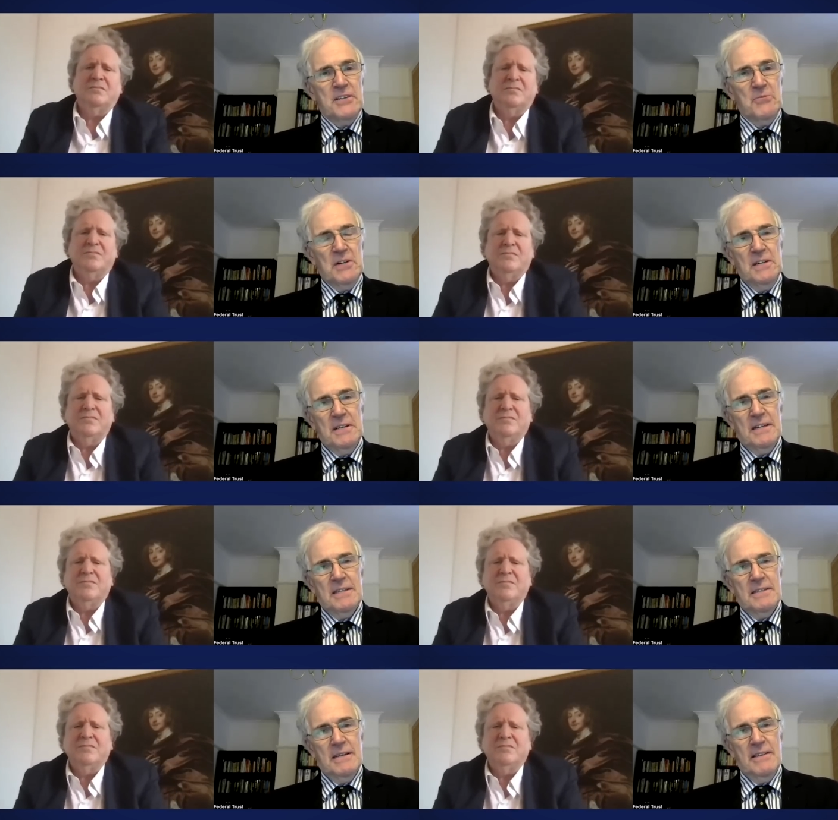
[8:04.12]
Speaker 1: work,
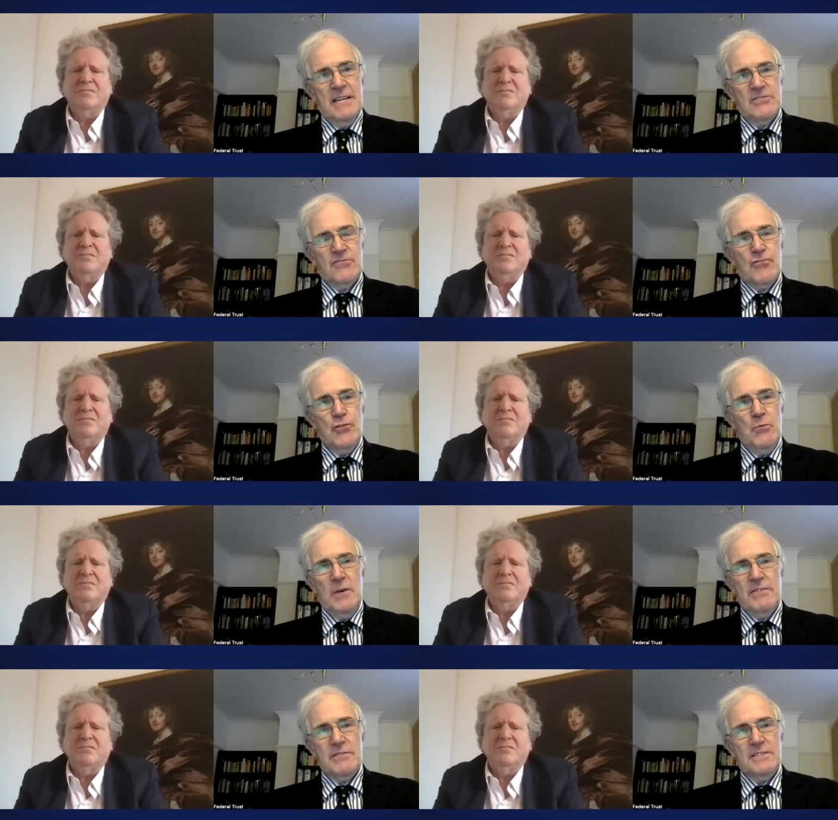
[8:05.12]
and, and that's true
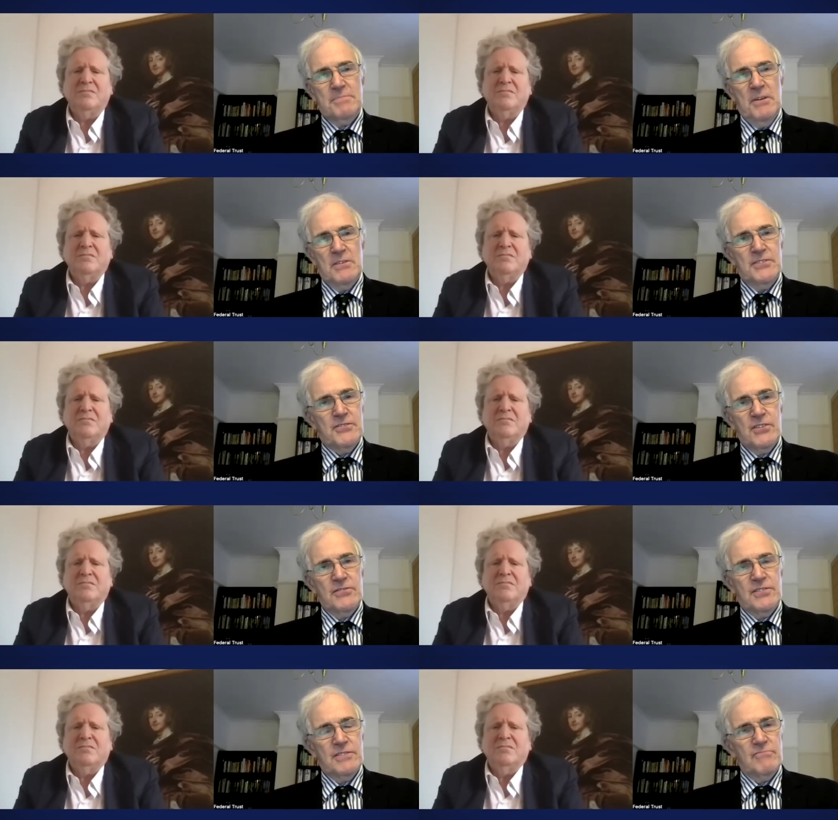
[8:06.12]
whether it's Boris
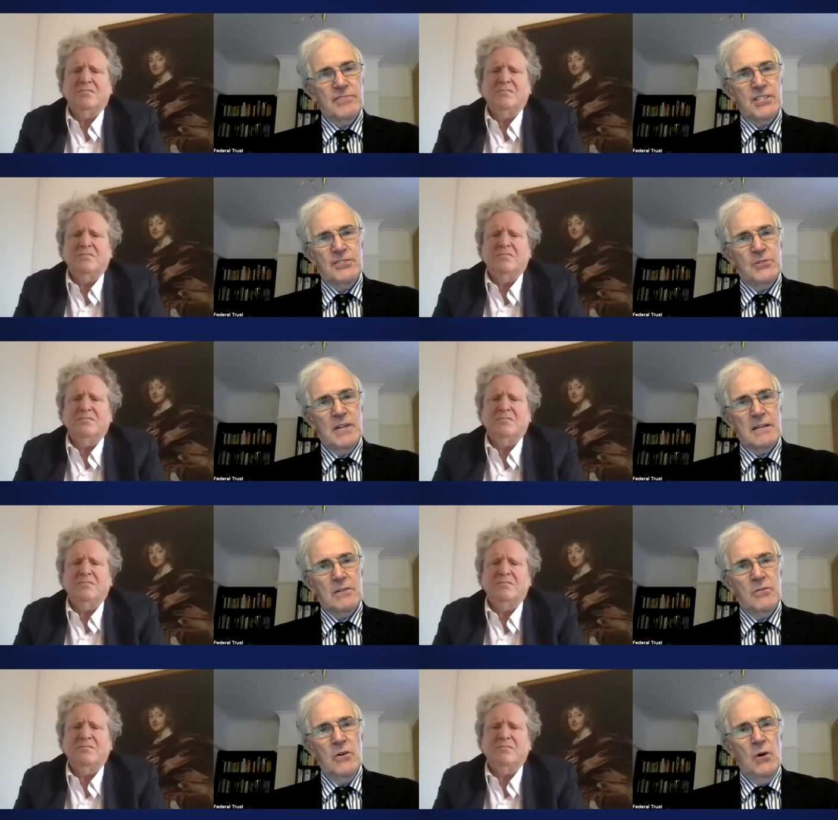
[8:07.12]
Johnson, Rishi Sunak,
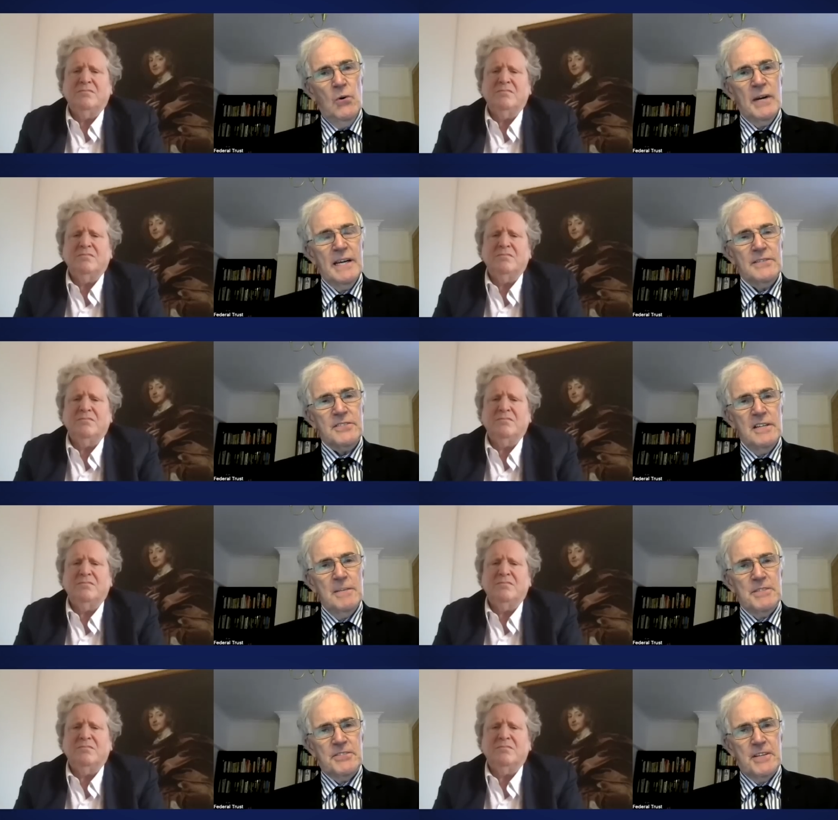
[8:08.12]
or, or Keir
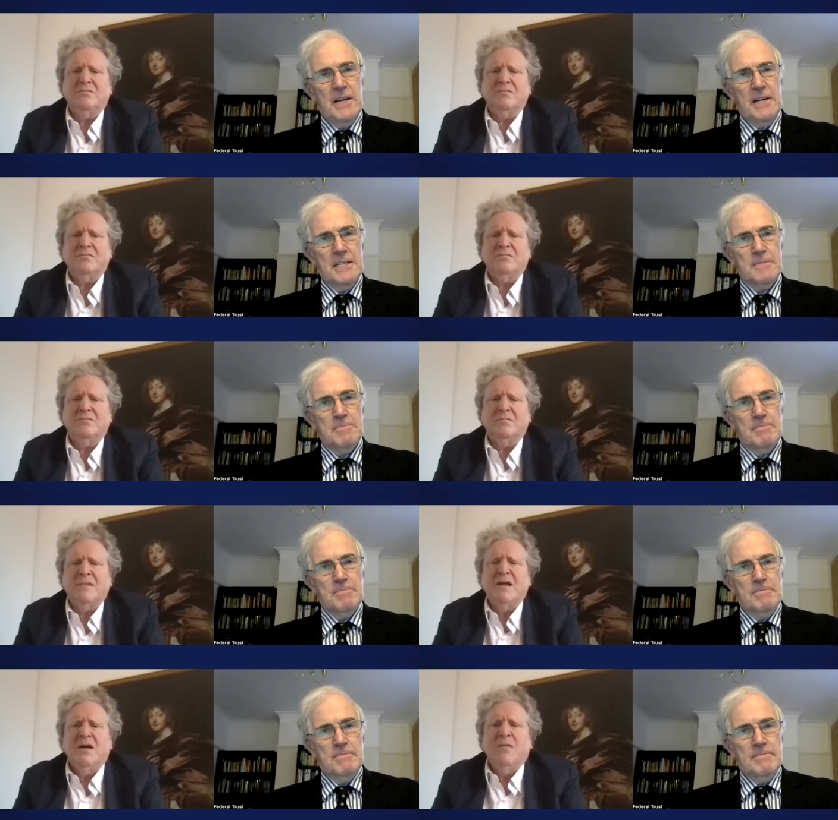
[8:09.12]
Starmer saying it.
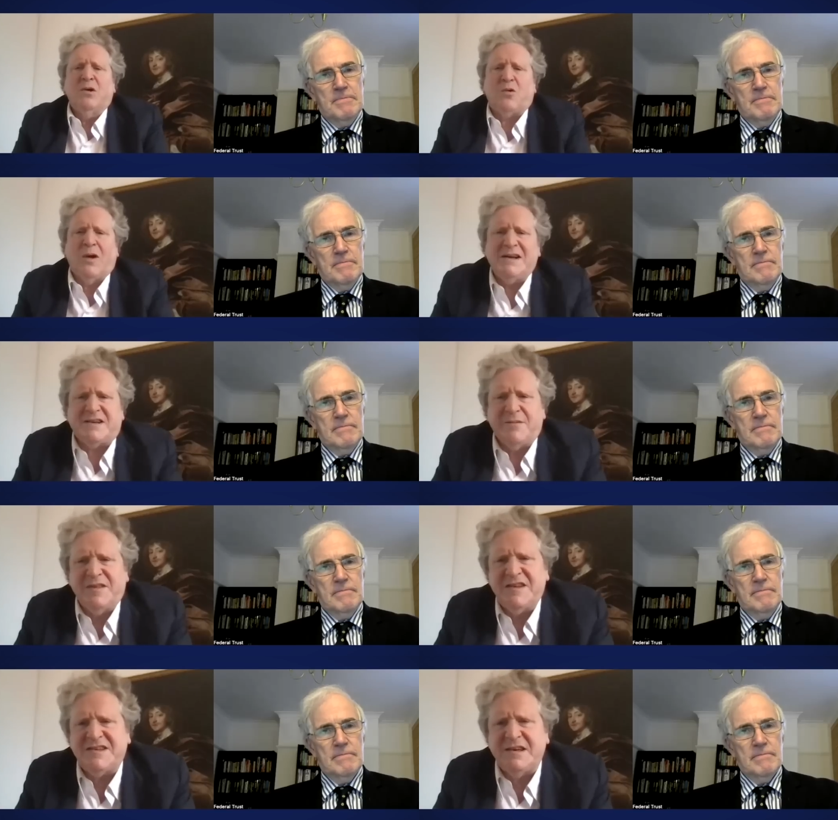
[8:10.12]
Speaker 2: Well, quite. I
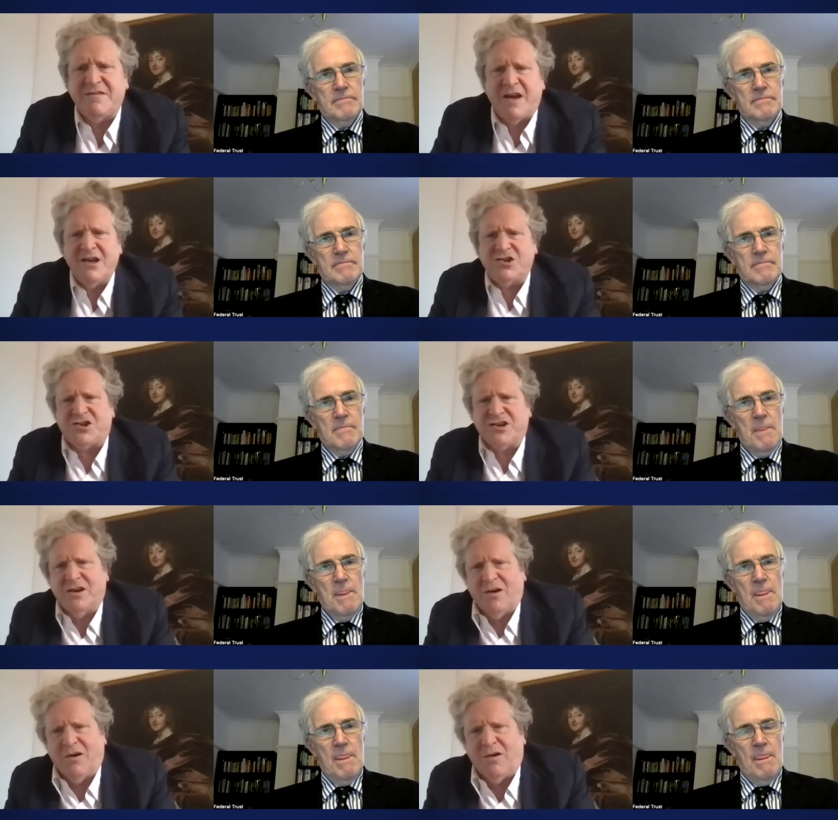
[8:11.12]
mean, this
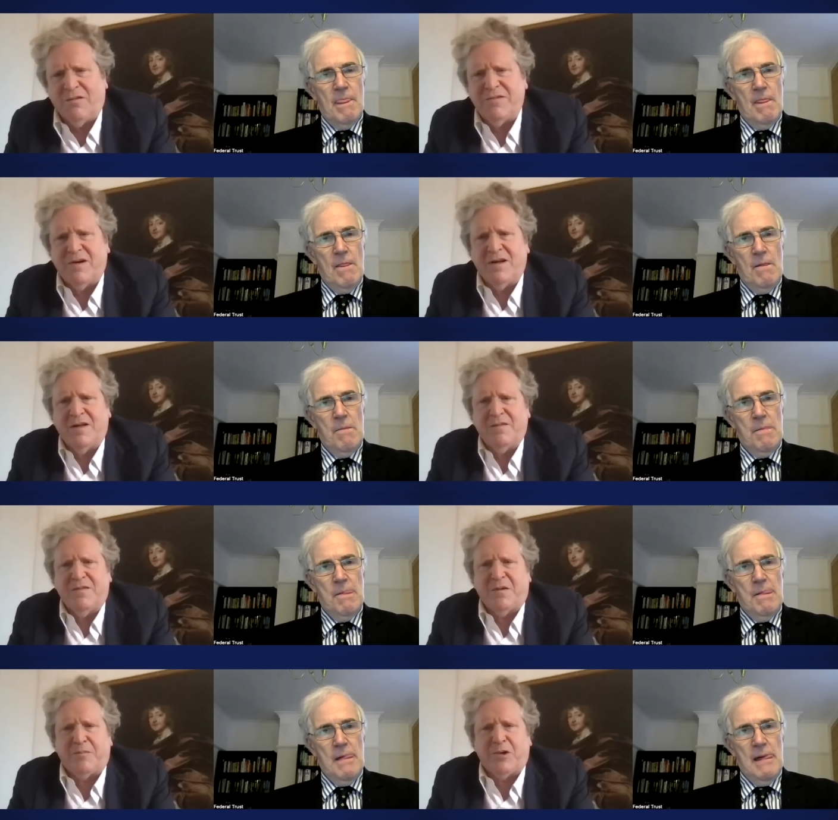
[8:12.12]
evasion of uh,
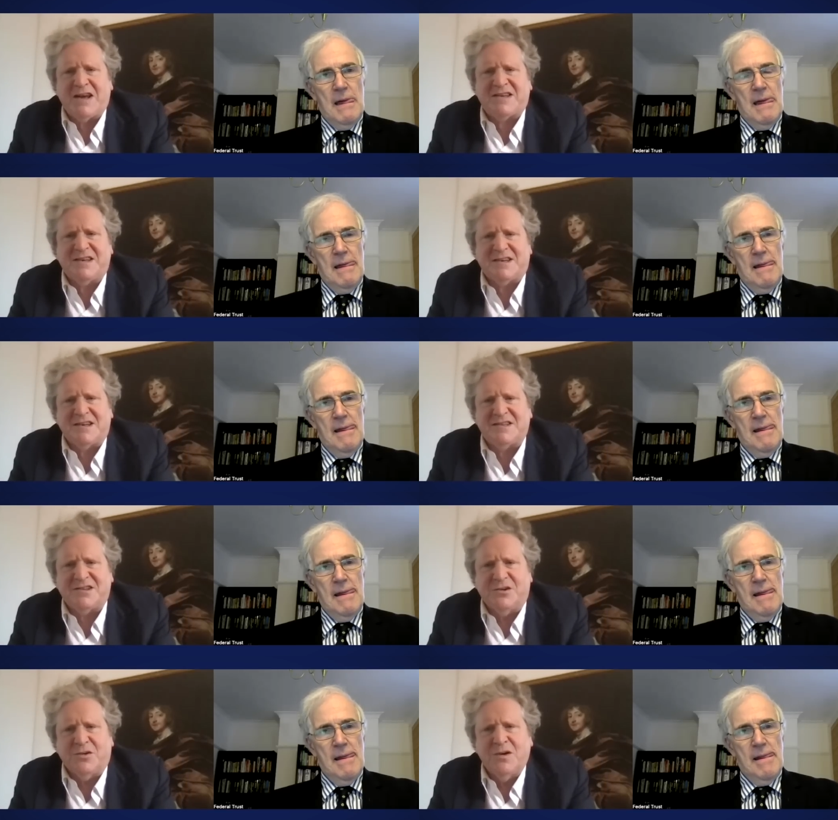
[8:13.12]
the Brexit
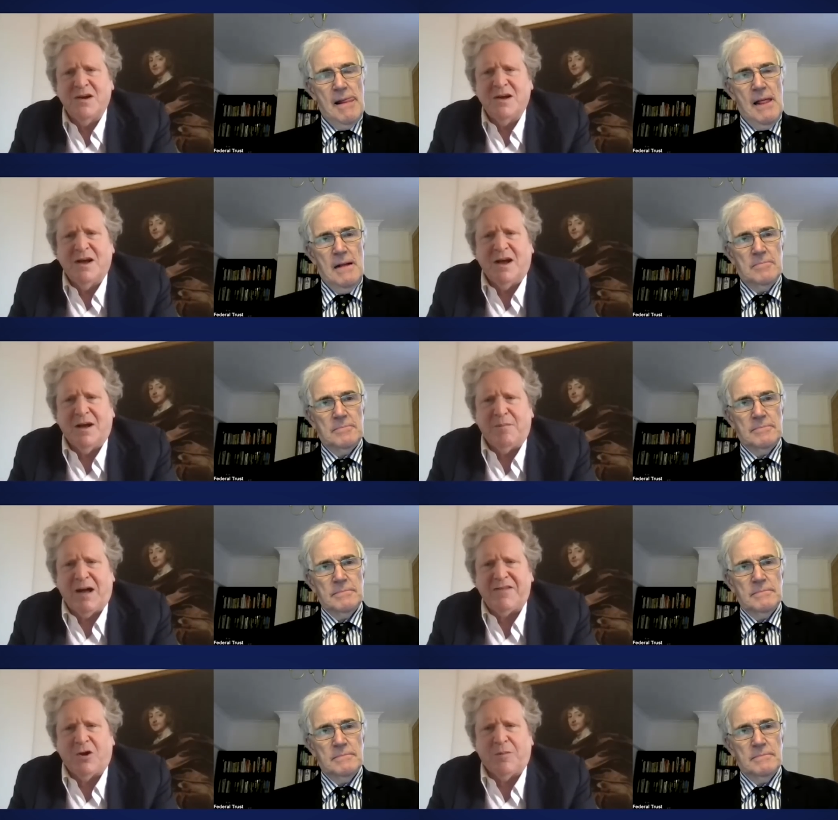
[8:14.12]
issue
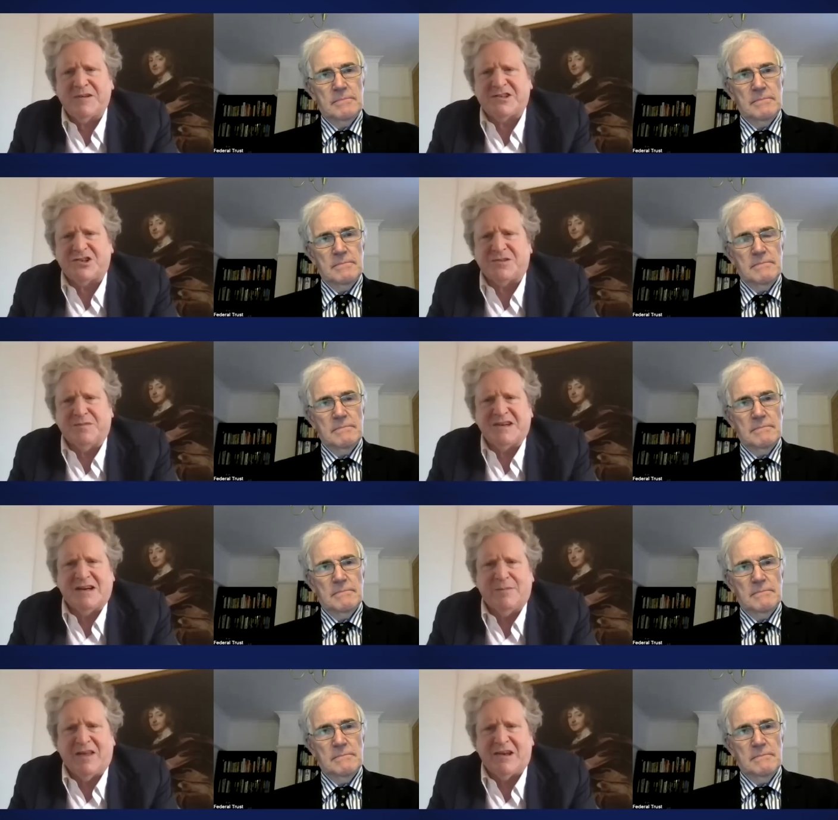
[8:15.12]
by the opposition, particularly by the